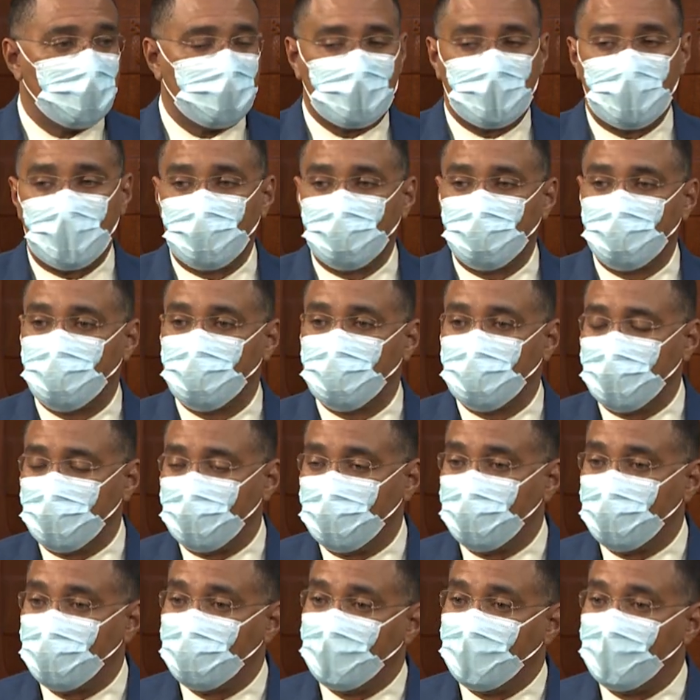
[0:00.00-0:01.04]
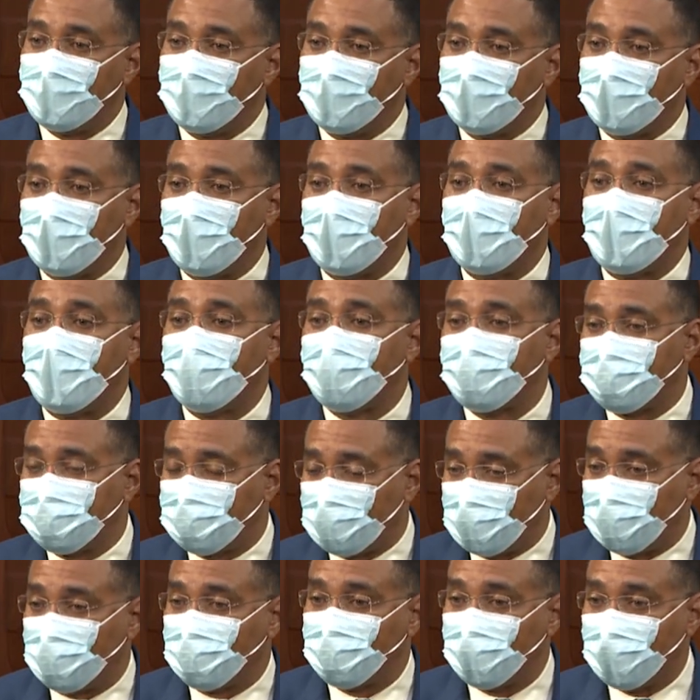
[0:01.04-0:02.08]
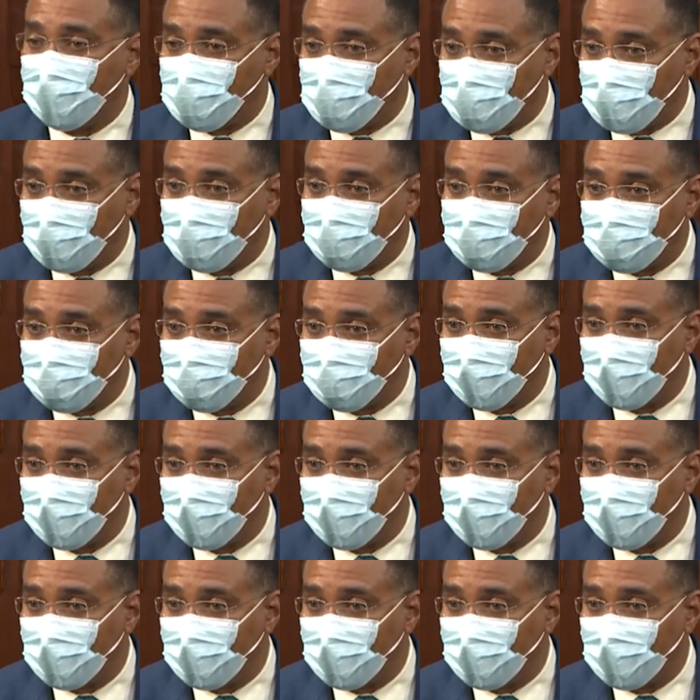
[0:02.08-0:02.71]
can see an acceleration